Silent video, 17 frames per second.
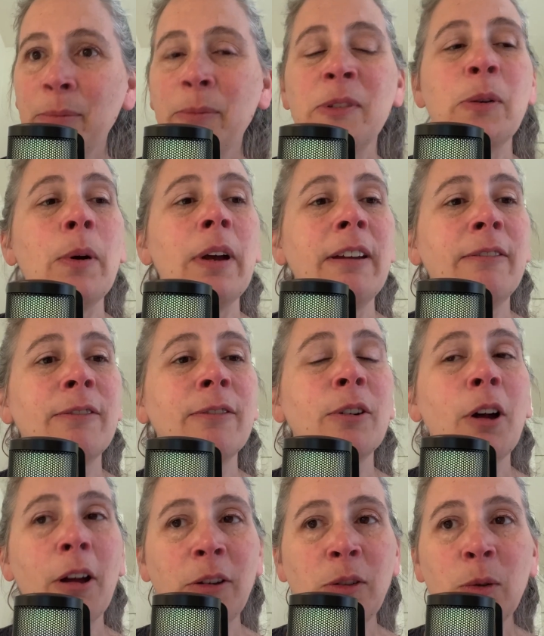So I've
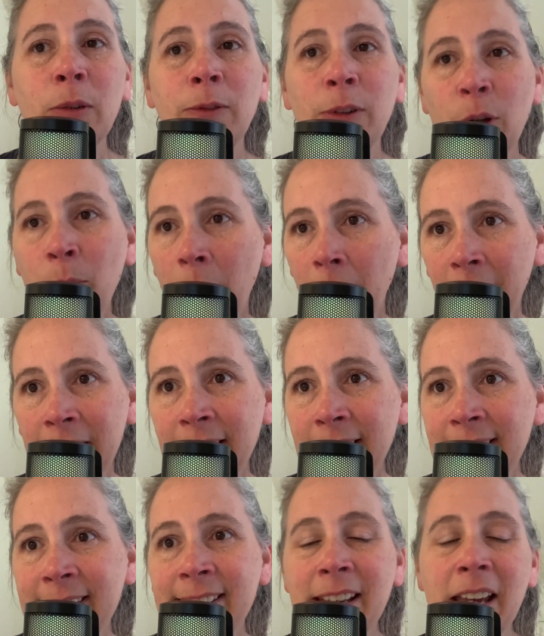gone to a few
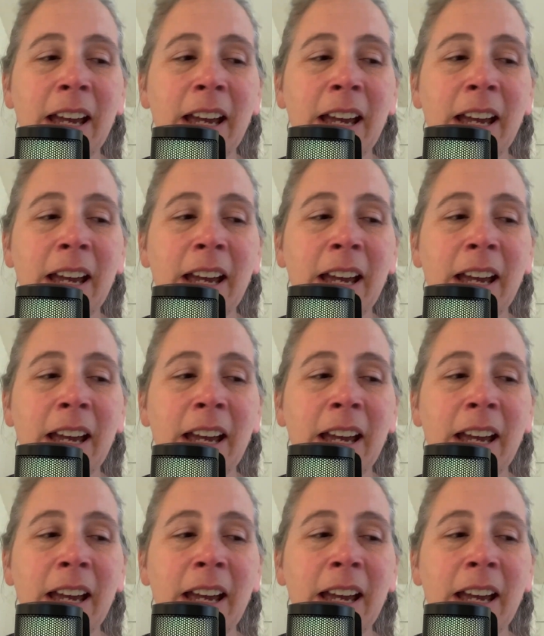markets.